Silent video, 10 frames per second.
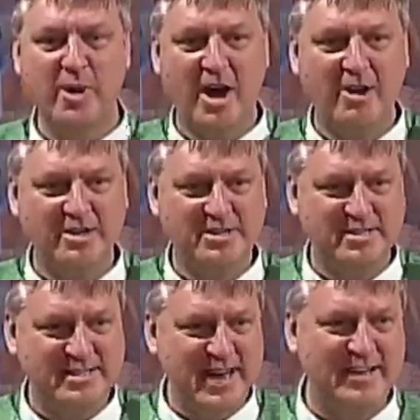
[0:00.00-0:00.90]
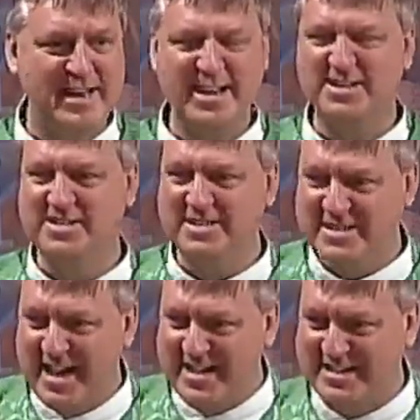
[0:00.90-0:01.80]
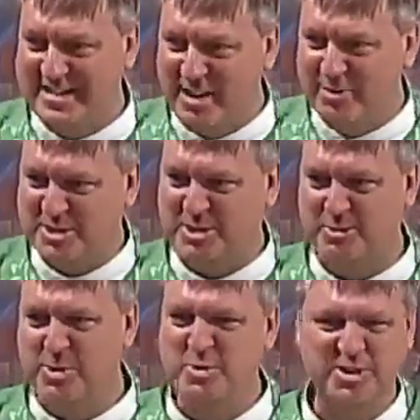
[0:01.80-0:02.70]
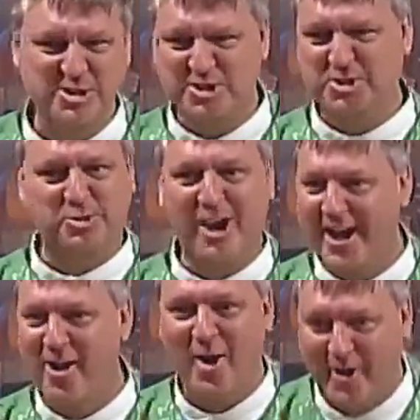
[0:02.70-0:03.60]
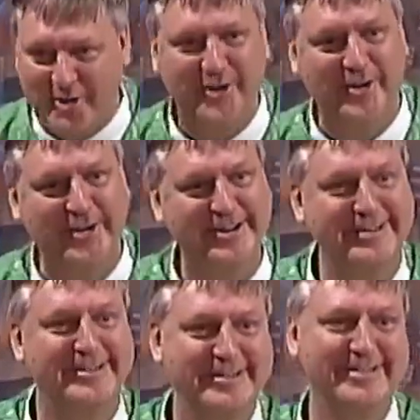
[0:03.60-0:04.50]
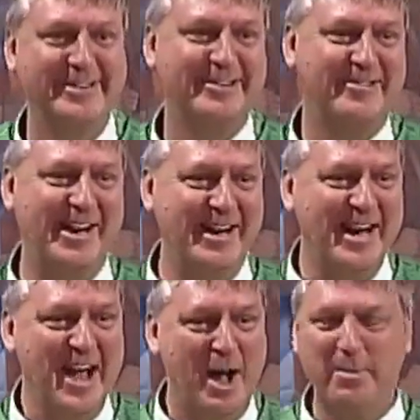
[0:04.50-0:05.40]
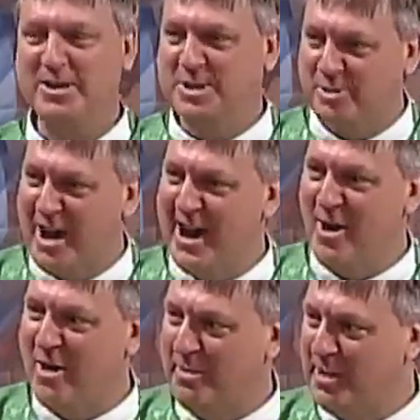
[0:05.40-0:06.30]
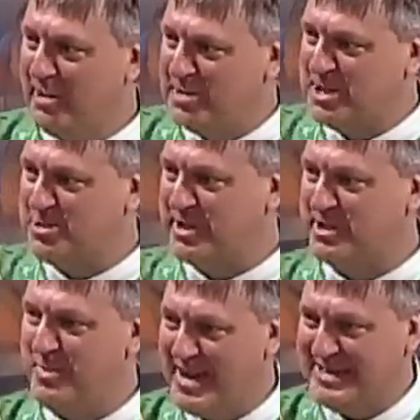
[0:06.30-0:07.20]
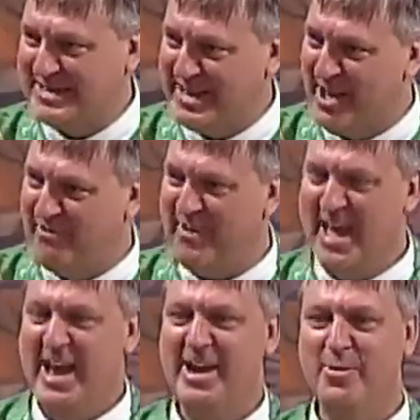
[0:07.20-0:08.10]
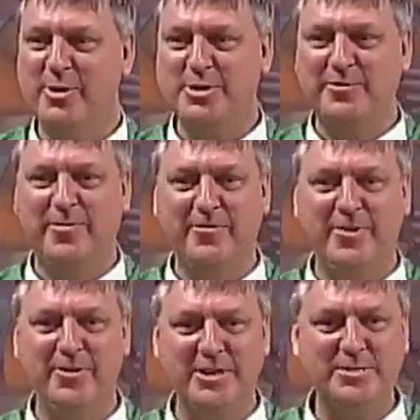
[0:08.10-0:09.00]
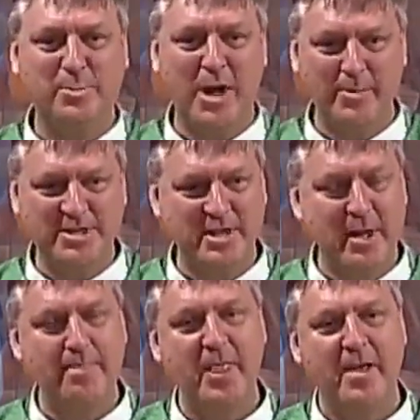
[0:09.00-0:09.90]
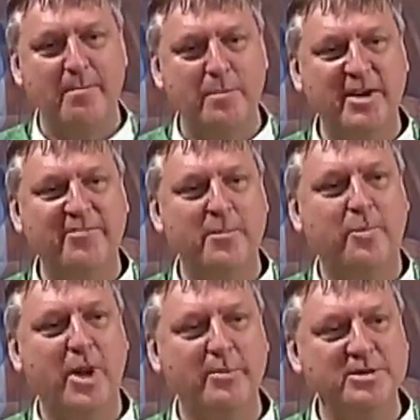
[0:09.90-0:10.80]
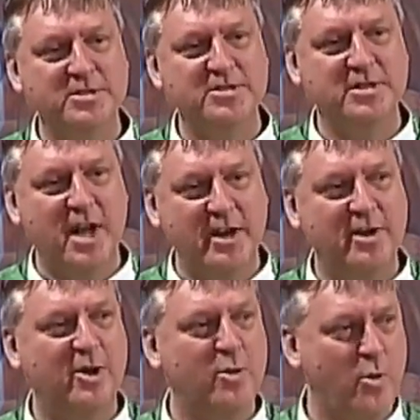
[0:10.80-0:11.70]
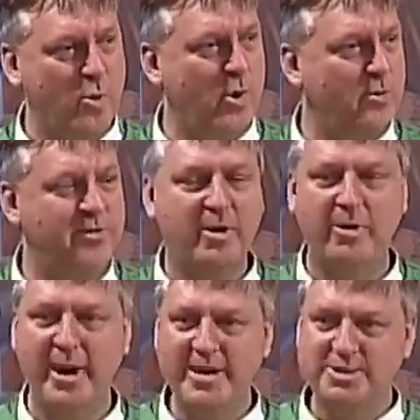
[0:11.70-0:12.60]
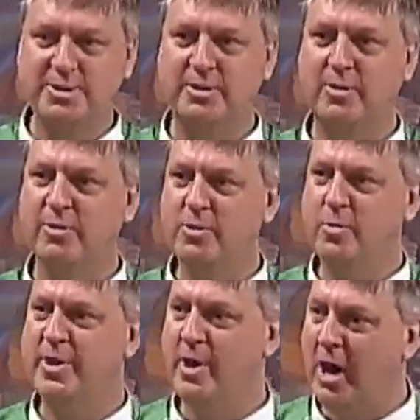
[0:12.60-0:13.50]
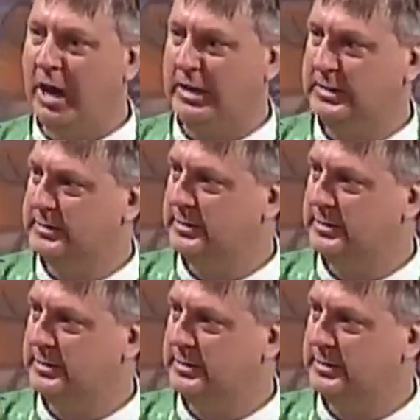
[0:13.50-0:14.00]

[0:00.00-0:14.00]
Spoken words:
our technique is to tighten down the screws and just try harder. Right? I'm going to try harder. I'm going to restrict myself in order to fulfill this promise. But if the promise is not in accord with our nature or who we are,